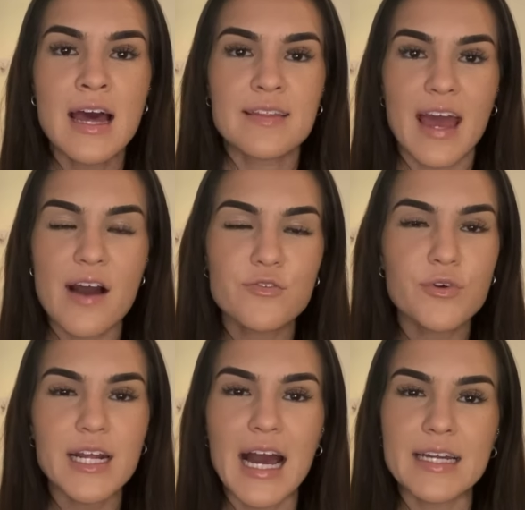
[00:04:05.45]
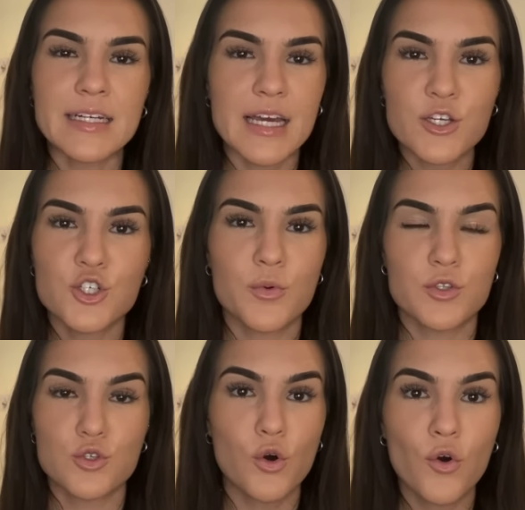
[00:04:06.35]
They haven't really had an issue with
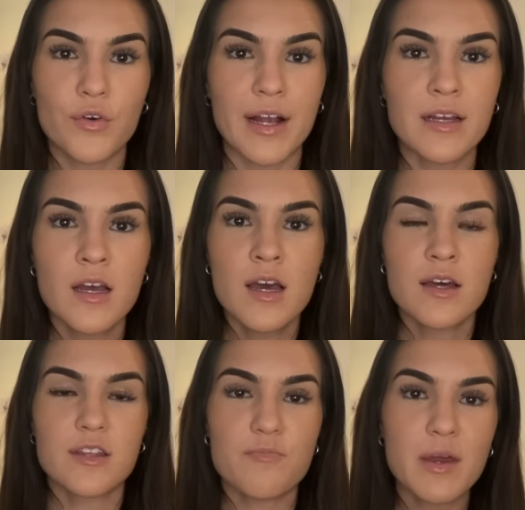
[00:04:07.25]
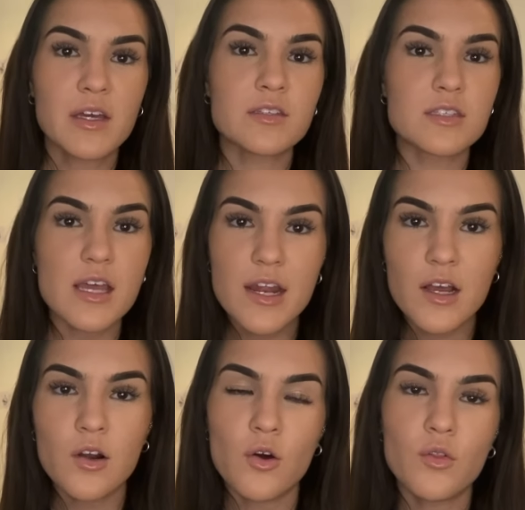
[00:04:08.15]
scoring. They've been conceding
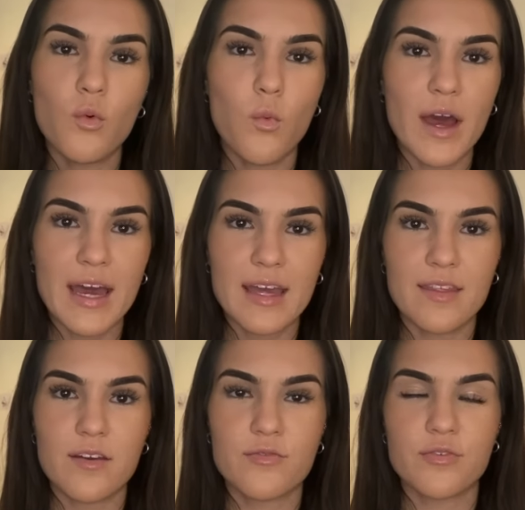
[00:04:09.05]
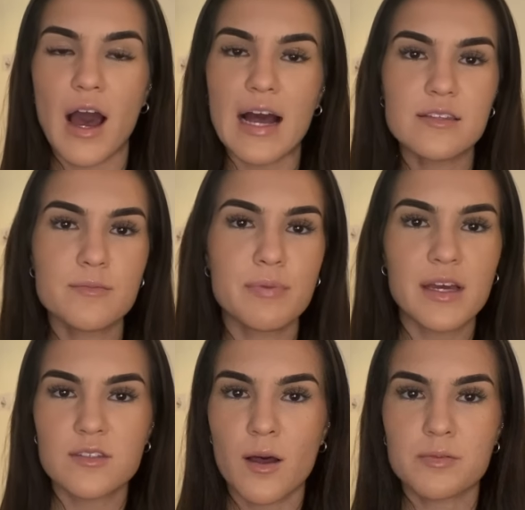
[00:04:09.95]
along the way. They've had some,
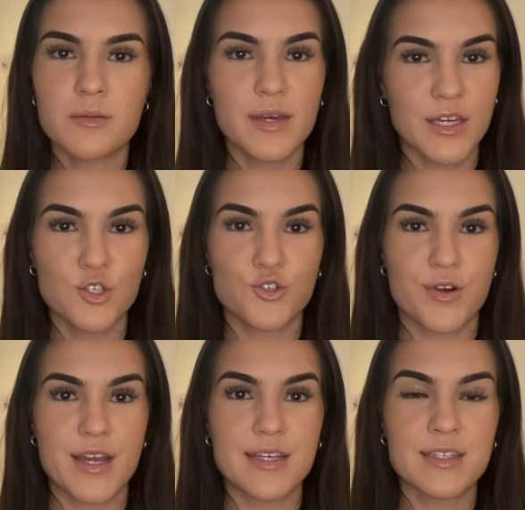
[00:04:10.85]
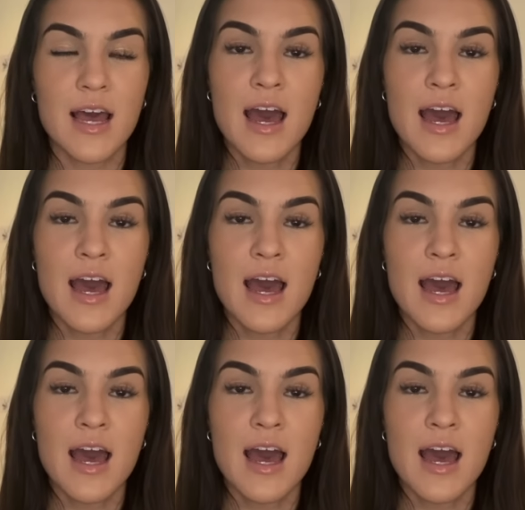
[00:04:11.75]
picked up some injuries.